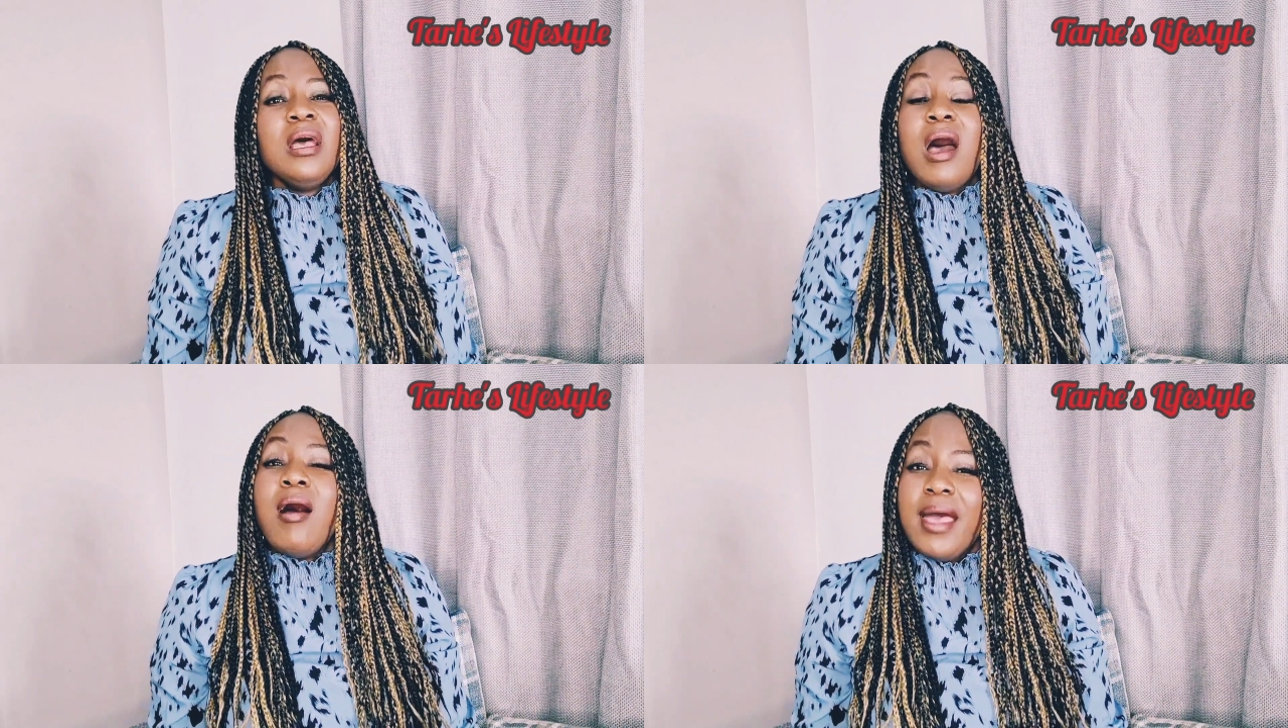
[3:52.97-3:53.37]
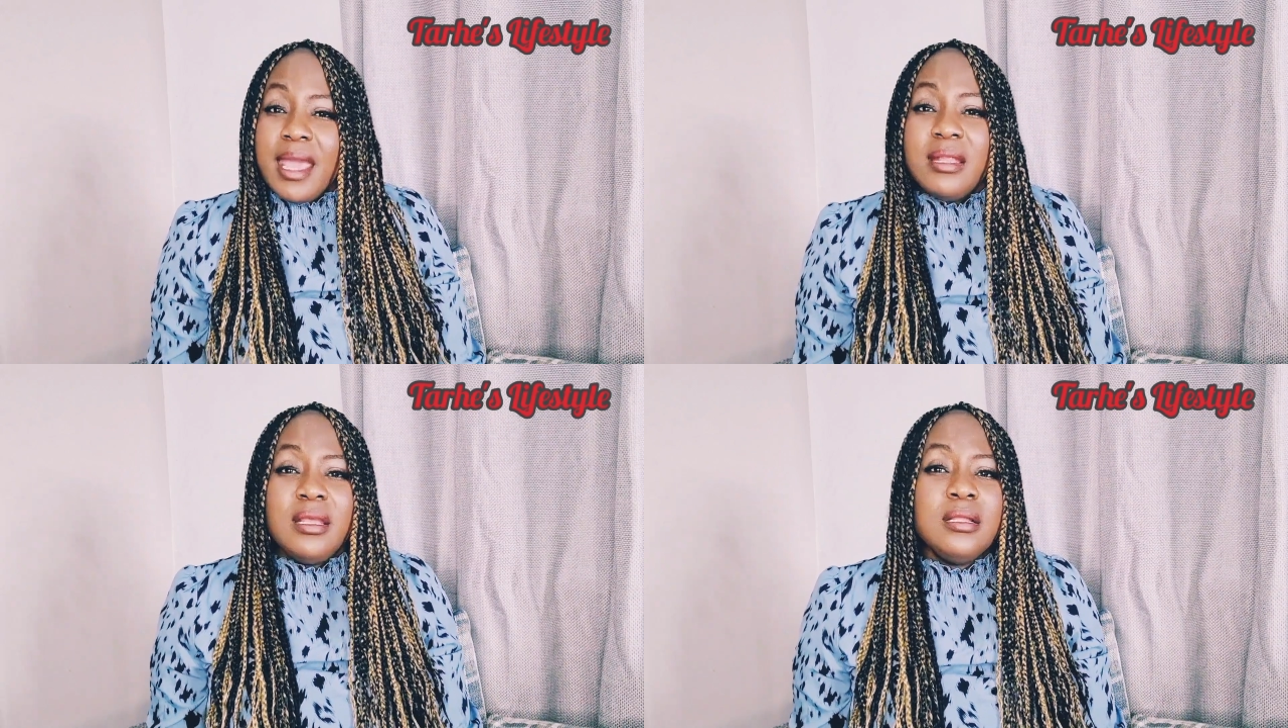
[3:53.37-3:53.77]
are
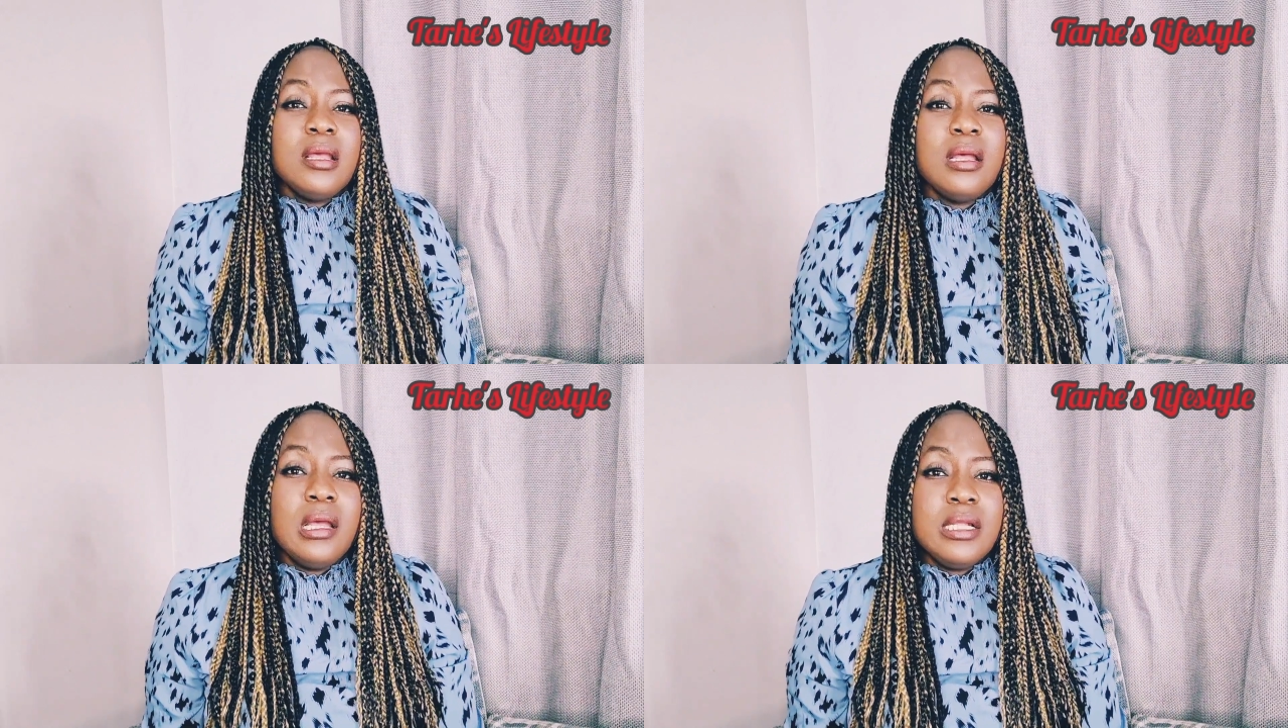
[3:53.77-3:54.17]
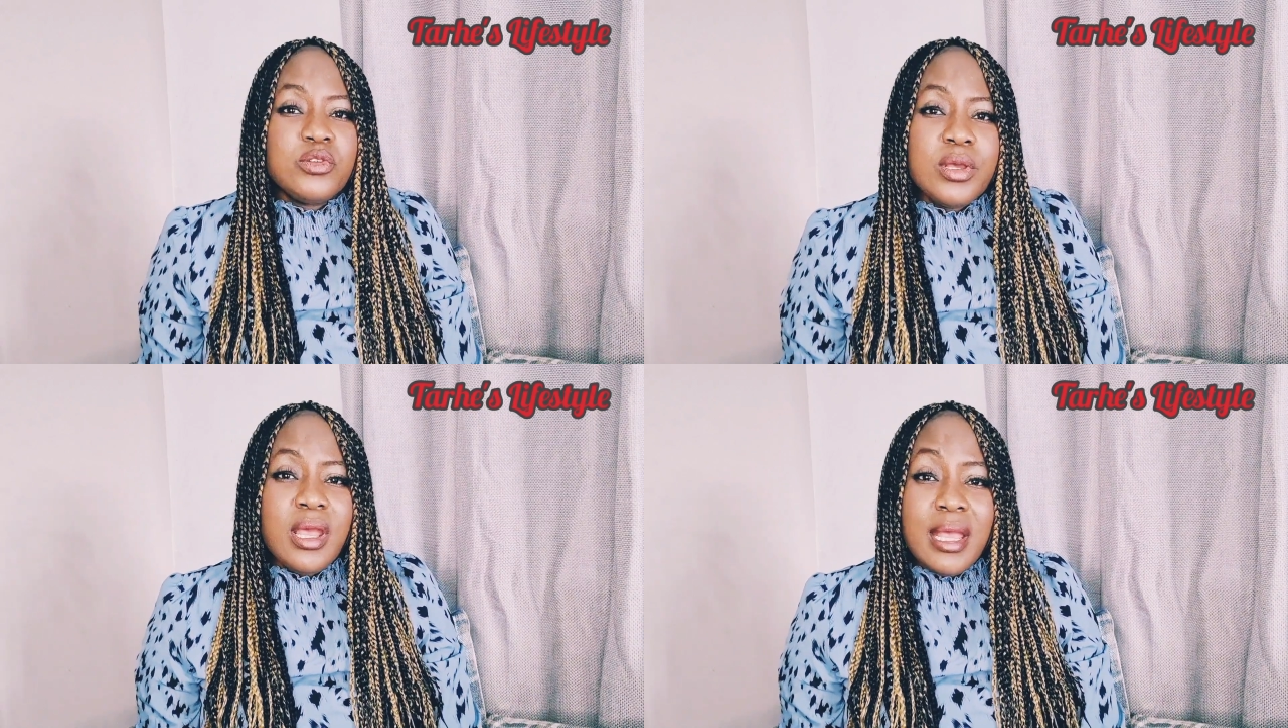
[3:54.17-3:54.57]
earning
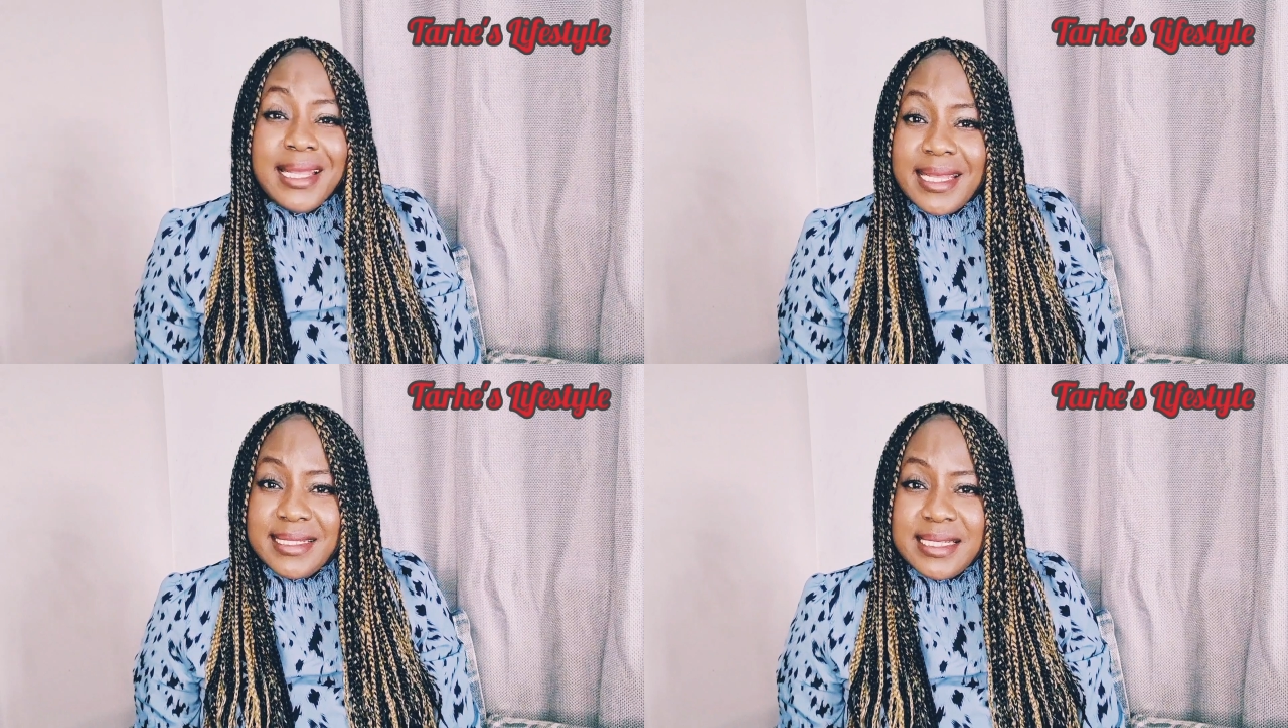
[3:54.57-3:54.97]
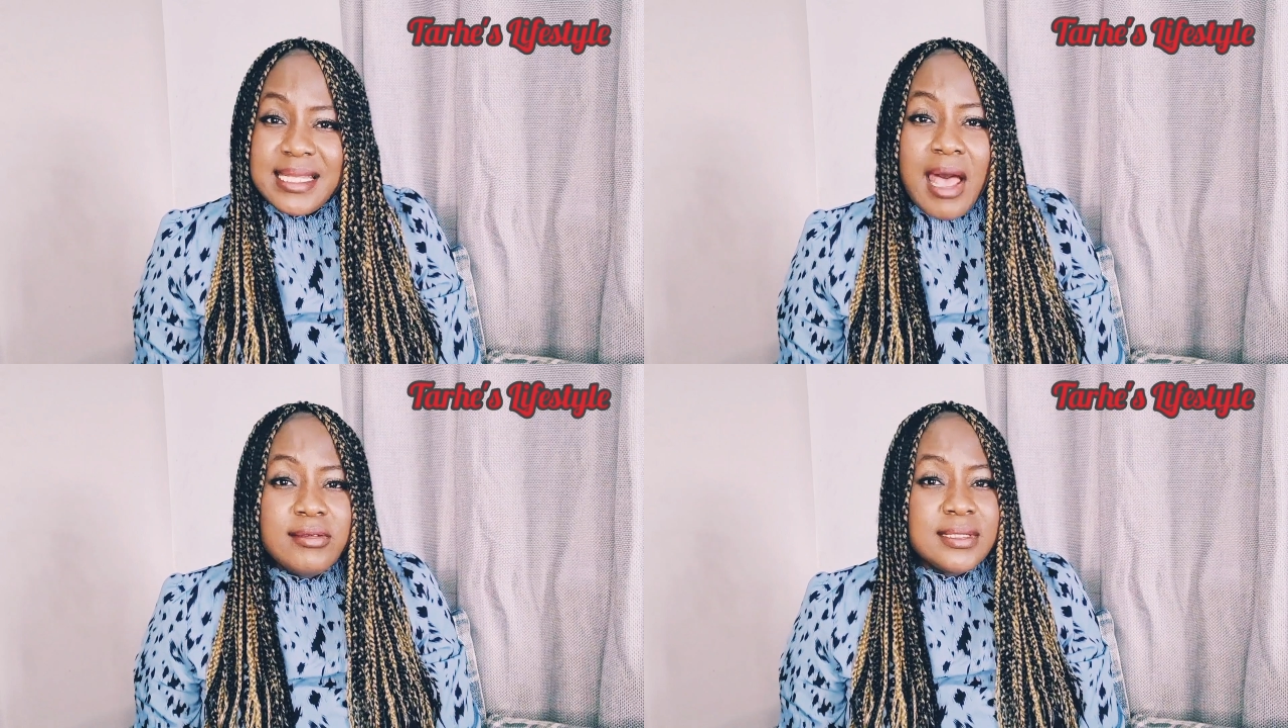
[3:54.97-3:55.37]

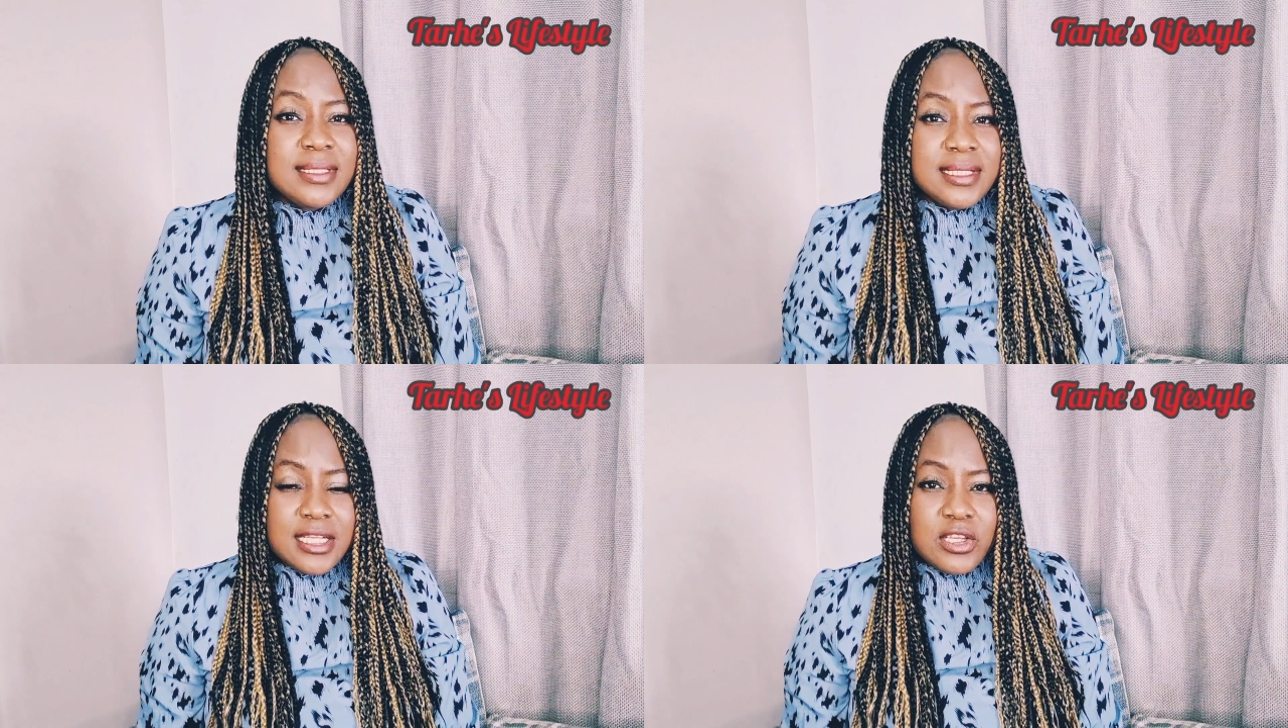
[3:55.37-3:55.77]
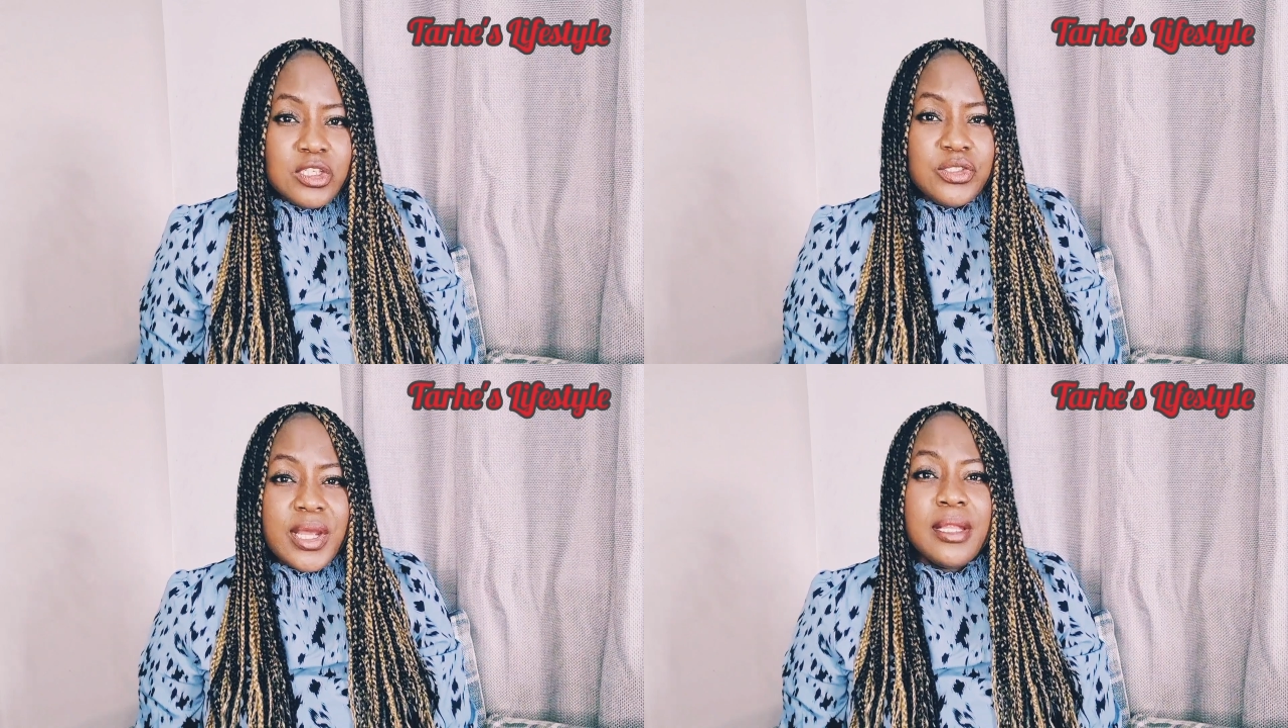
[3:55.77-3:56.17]

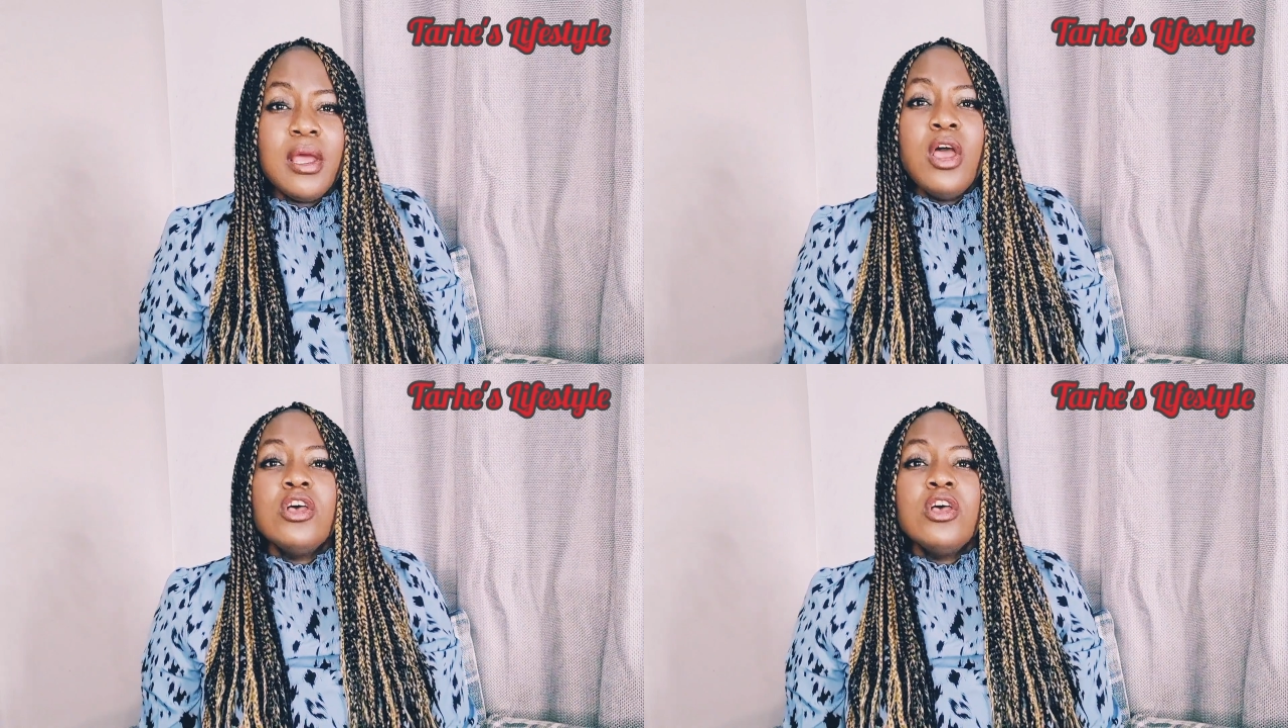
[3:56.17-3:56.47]
18,600.